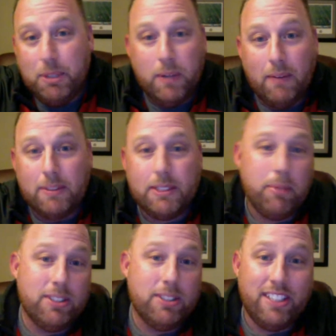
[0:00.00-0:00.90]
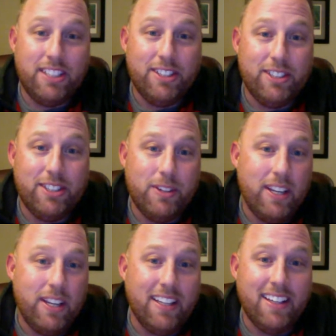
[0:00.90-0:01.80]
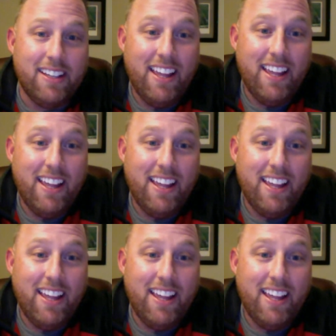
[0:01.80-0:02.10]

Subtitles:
do what I was supposed to do, and